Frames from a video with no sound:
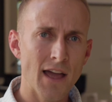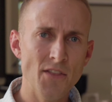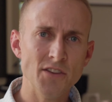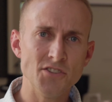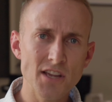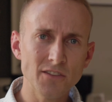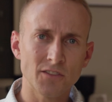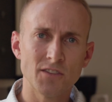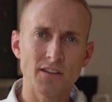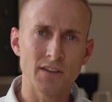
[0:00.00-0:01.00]
And then
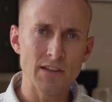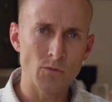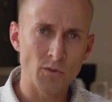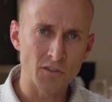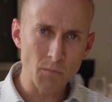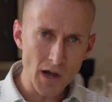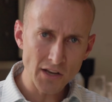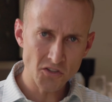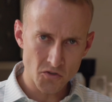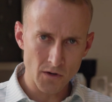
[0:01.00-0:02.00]
Jesus doesn't even
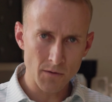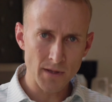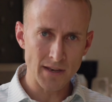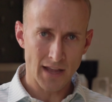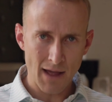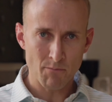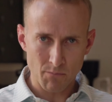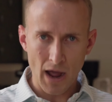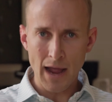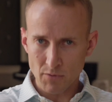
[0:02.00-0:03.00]
respond to him. And I'm,
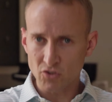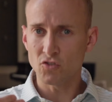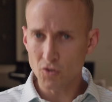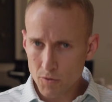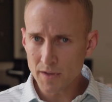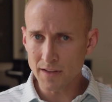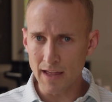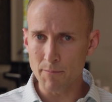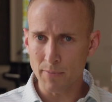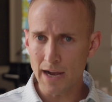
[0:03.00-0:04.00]
I'm assuming
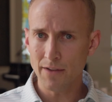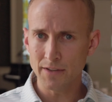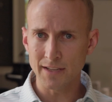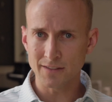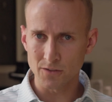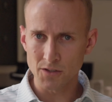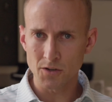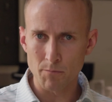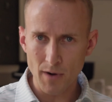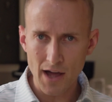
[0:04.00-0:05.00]
that Pilate gets a
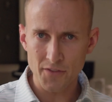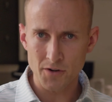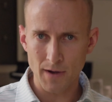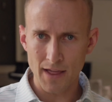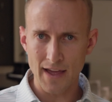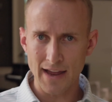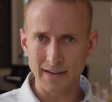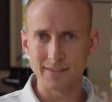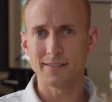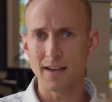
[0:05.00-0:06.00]
little bothered by that.
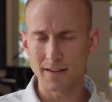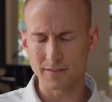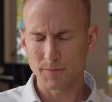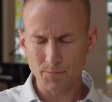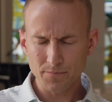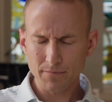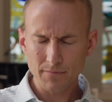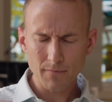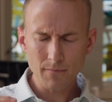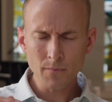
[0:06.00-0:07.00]
And he says,
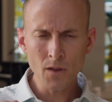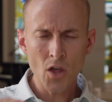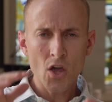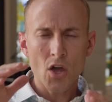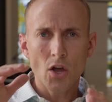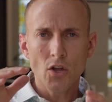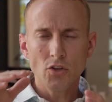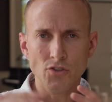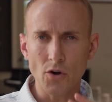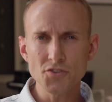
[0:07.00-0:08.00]

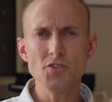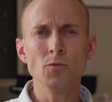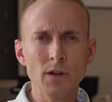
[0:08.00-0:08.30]
Don't you